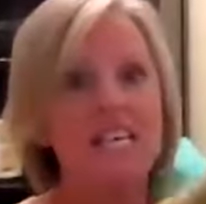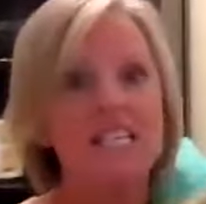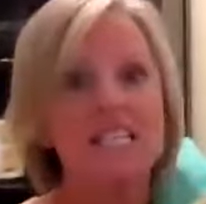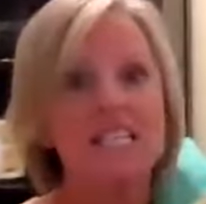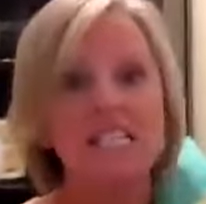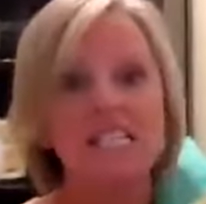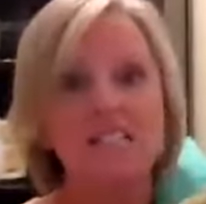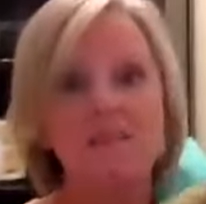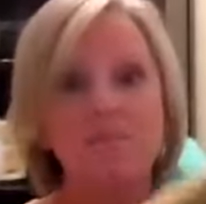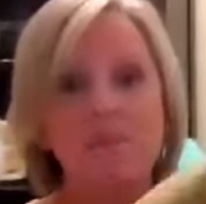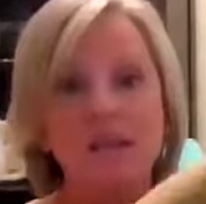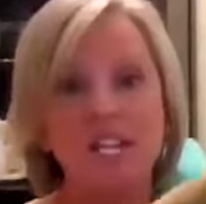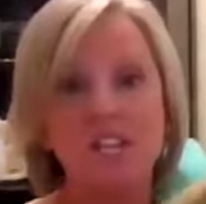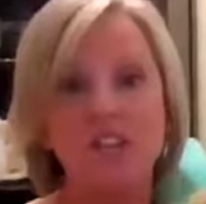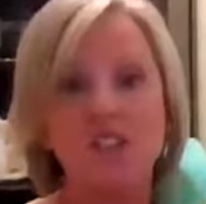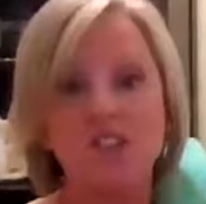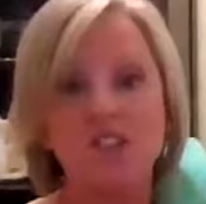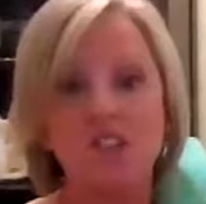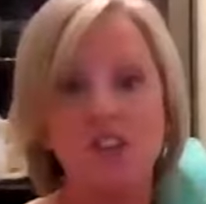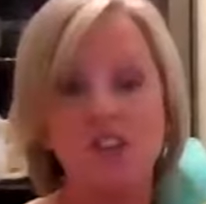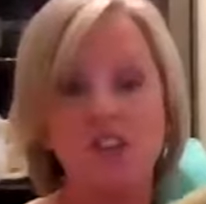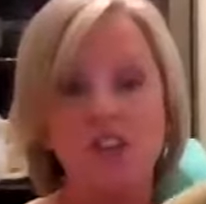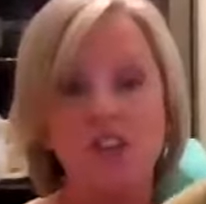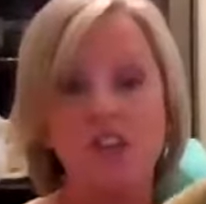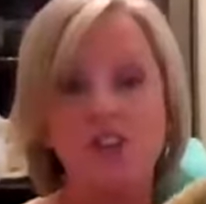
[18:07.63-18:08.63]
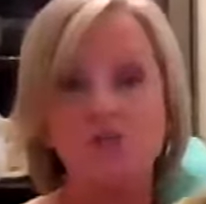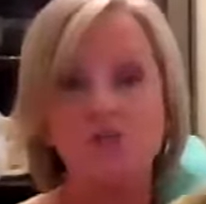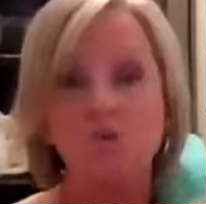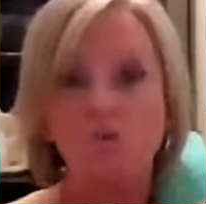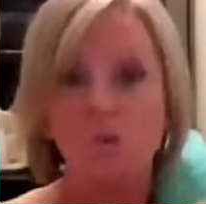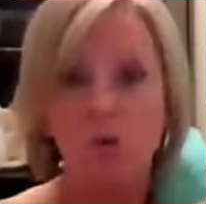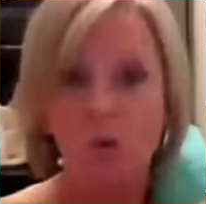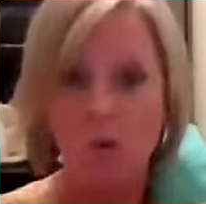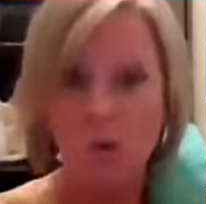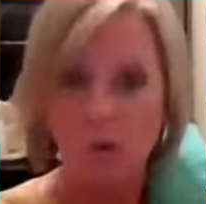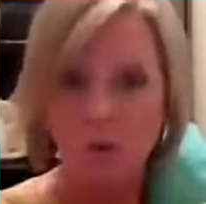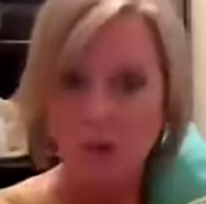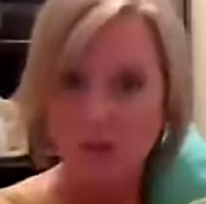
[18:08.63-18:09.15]
just make sure that you
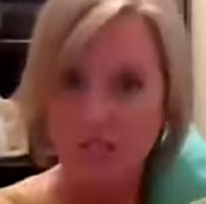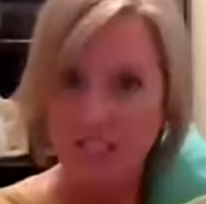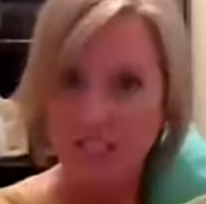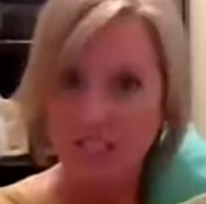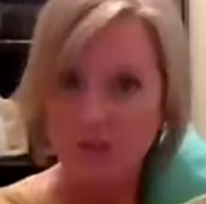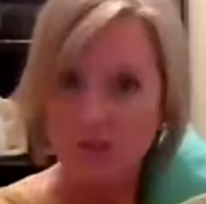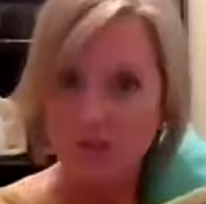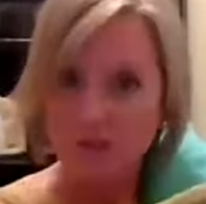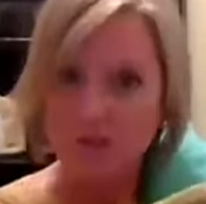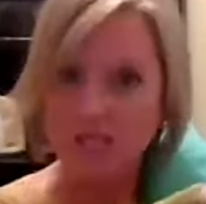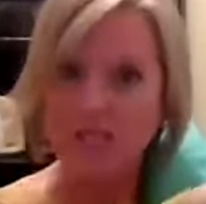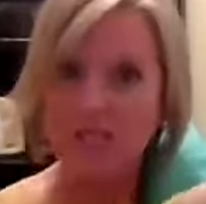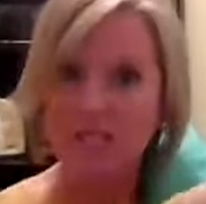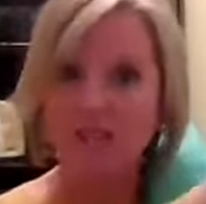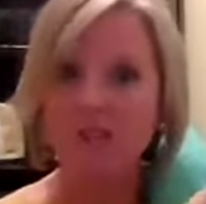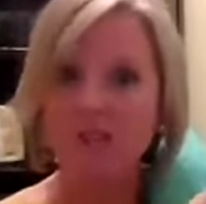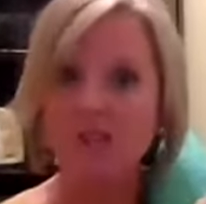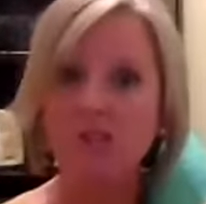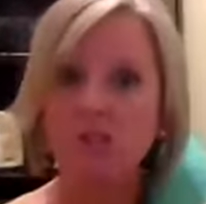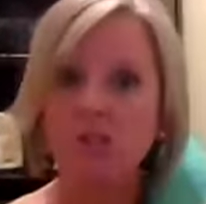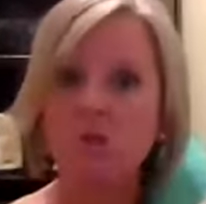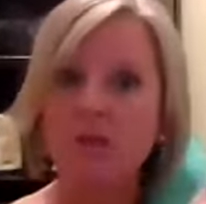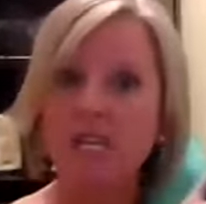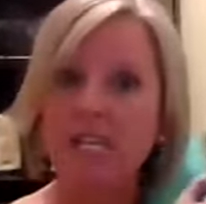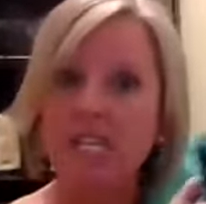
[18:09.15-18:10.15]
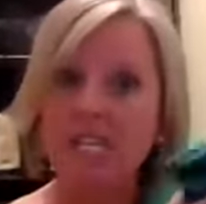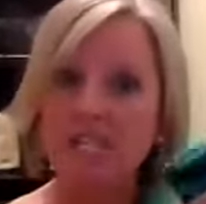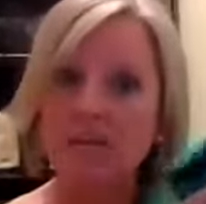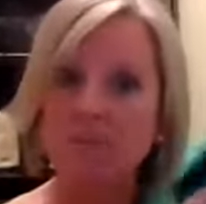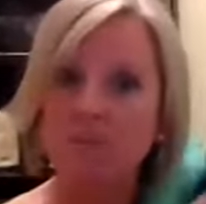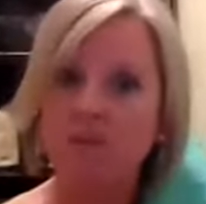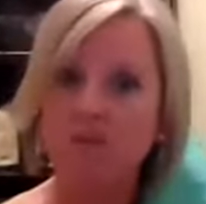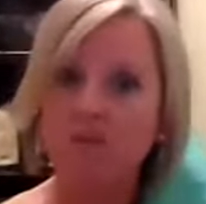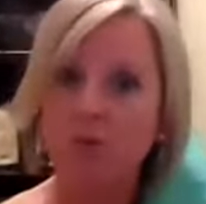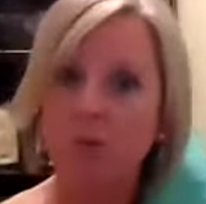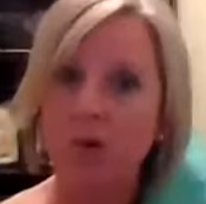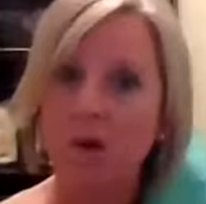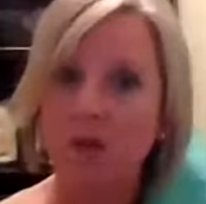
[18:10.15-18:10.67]
roll and do a little squeeze
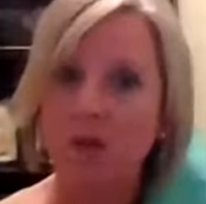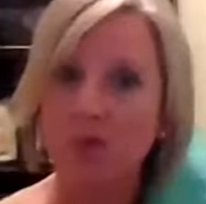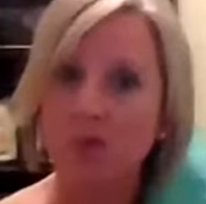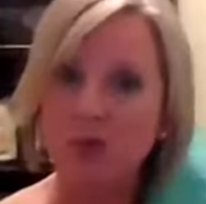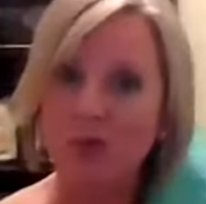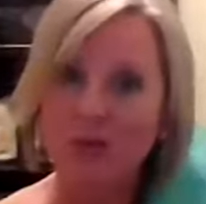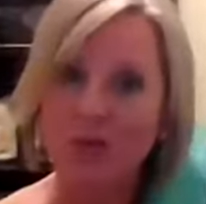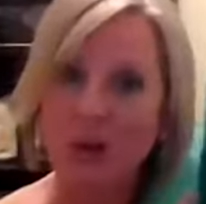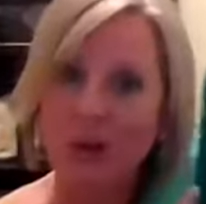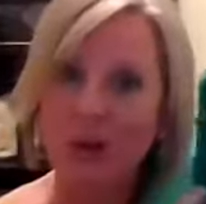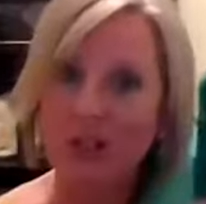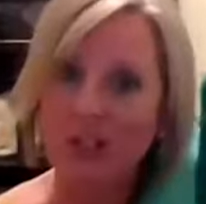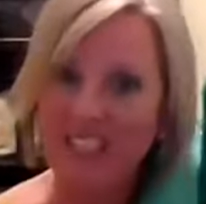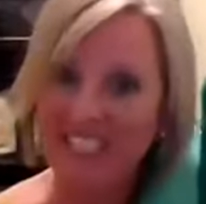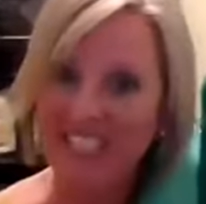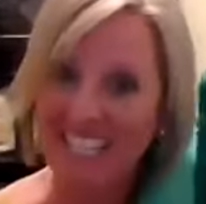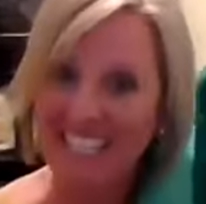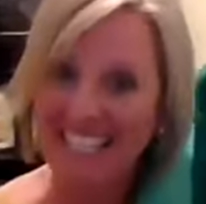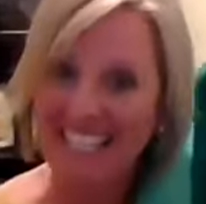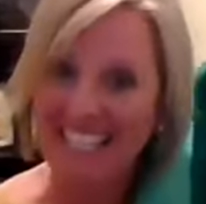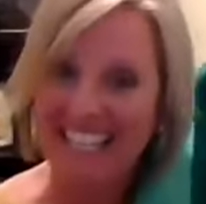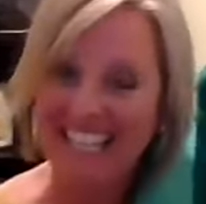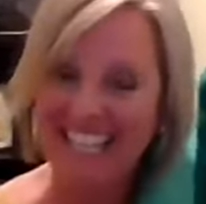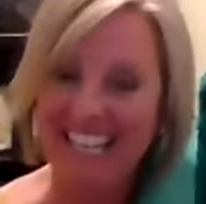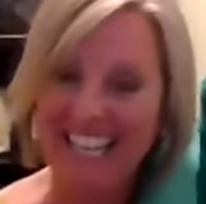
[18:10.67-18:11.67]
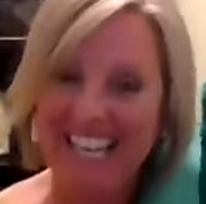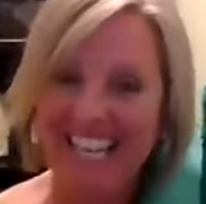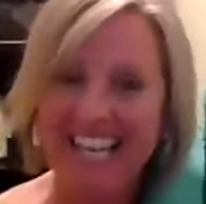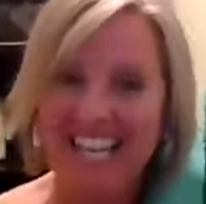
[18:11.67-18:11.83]
before you start cleaning.